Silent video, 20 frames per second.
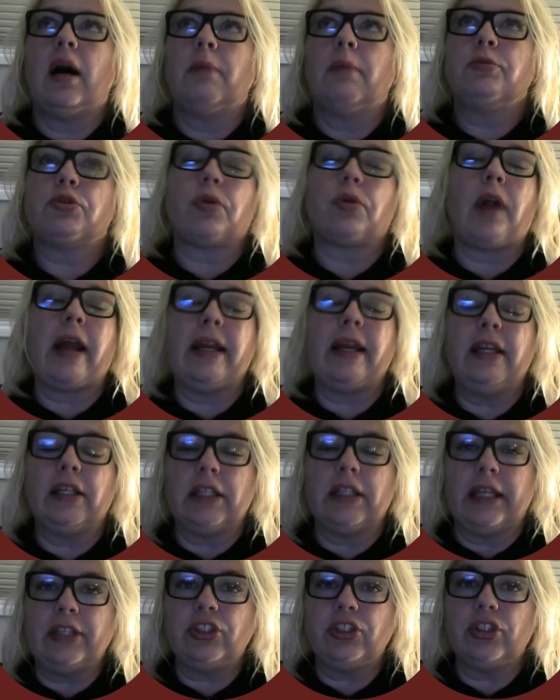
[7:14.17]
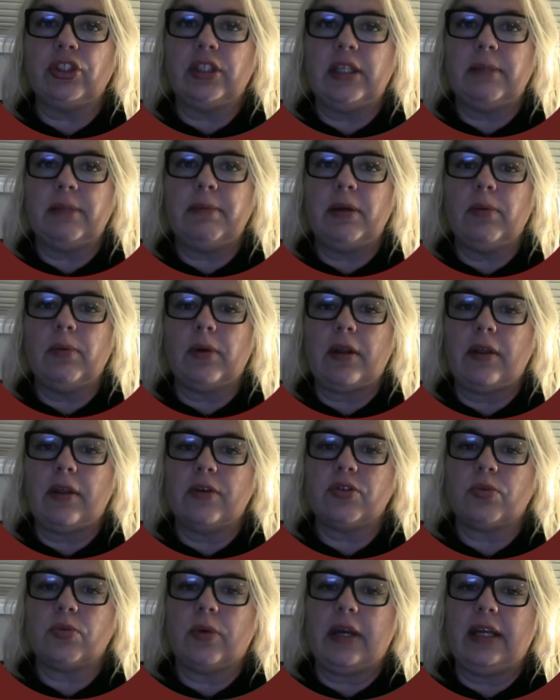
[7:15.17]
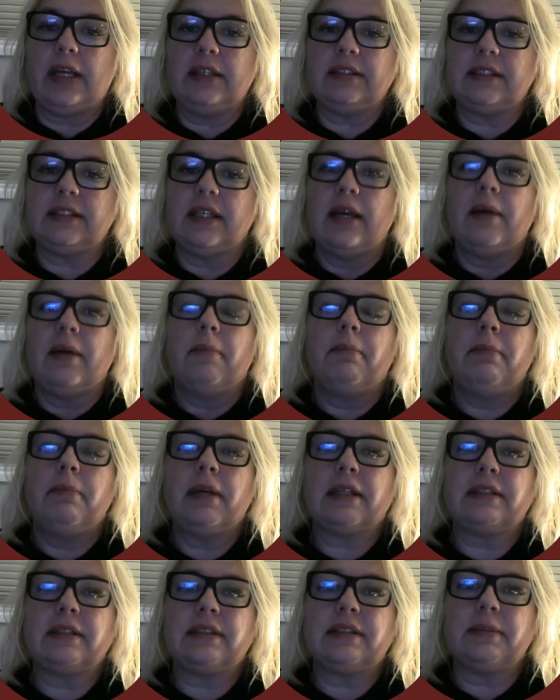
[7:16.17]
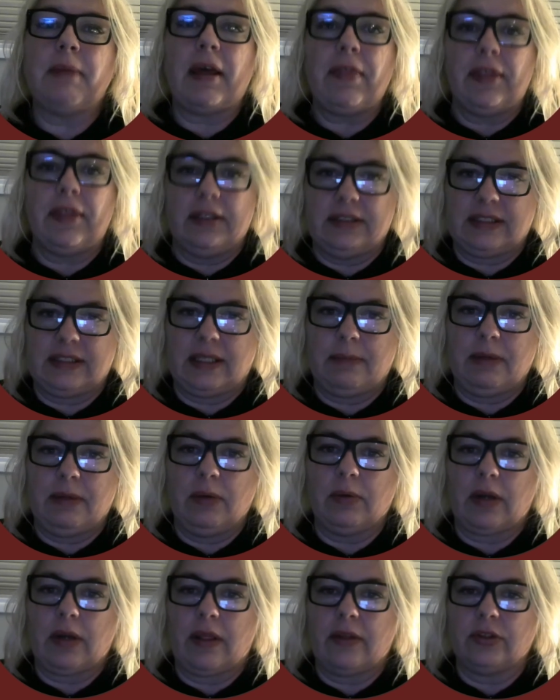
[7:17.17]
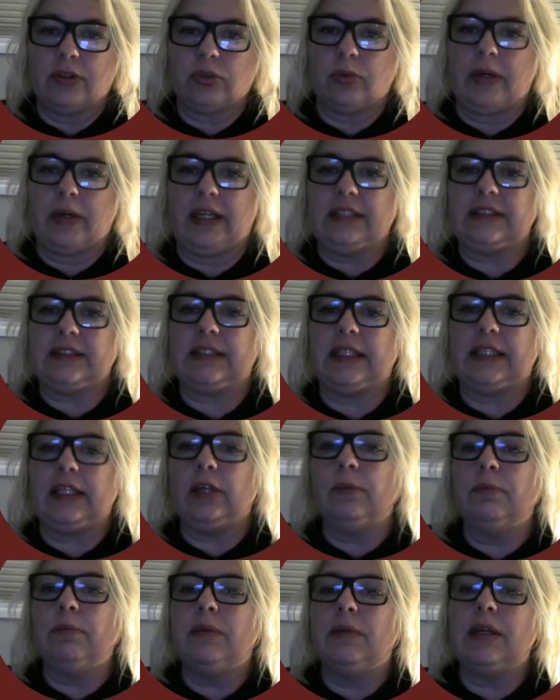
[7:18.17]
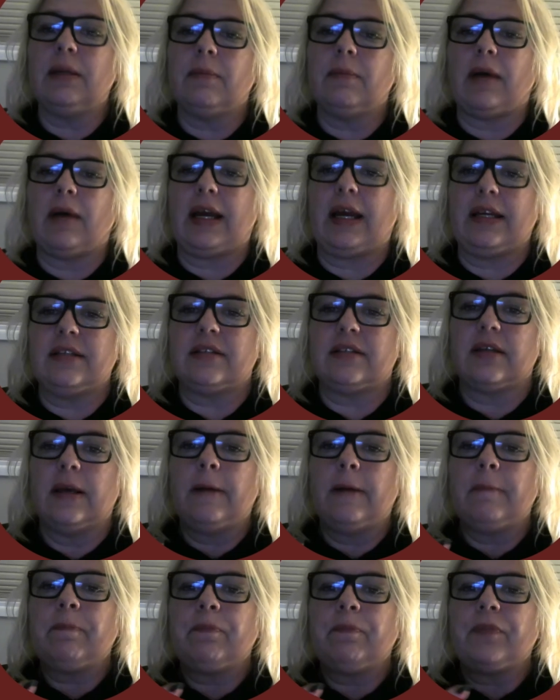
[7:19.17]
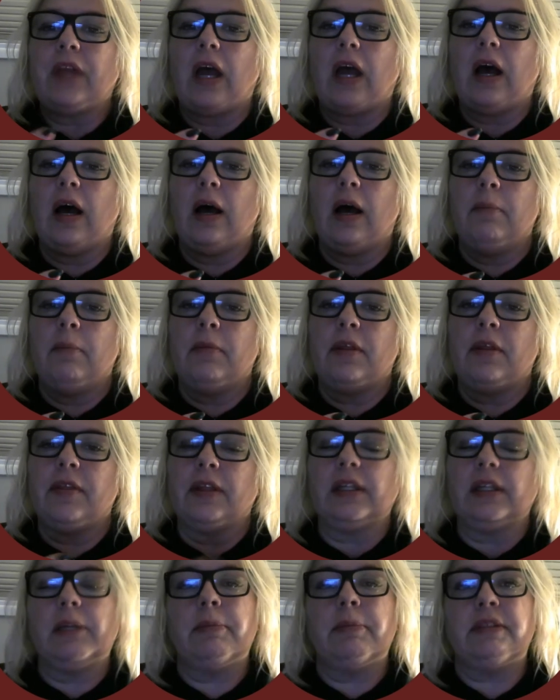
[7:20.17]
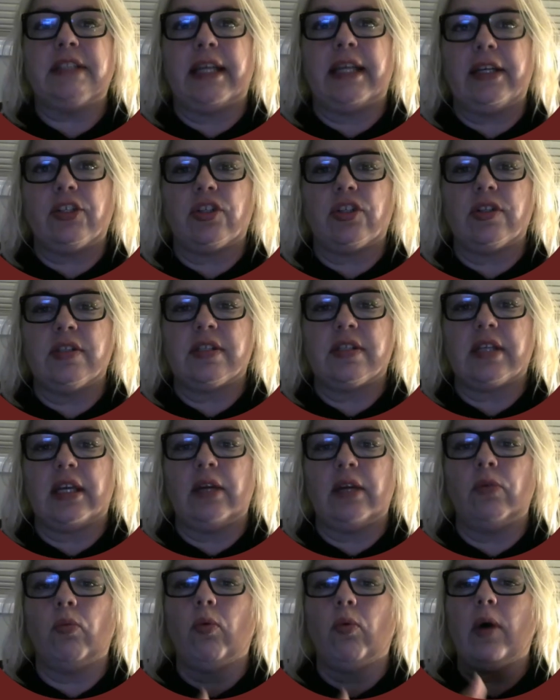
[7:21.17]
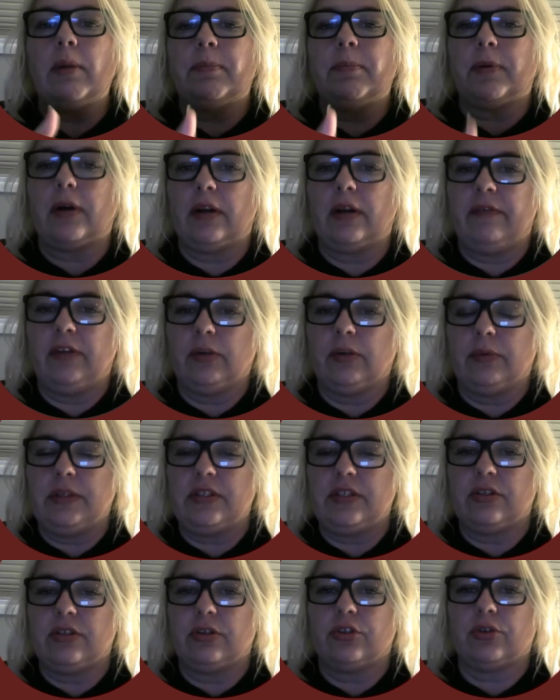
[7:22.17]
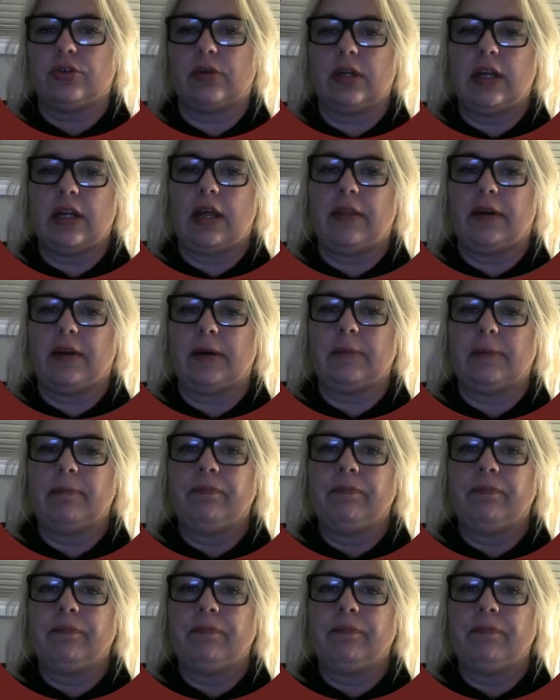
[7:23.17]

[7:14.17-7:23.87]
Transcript: Triangulation can be one of those ways. Mixed methods can be one of those ways that you minimize the limitations in one part of your research or another.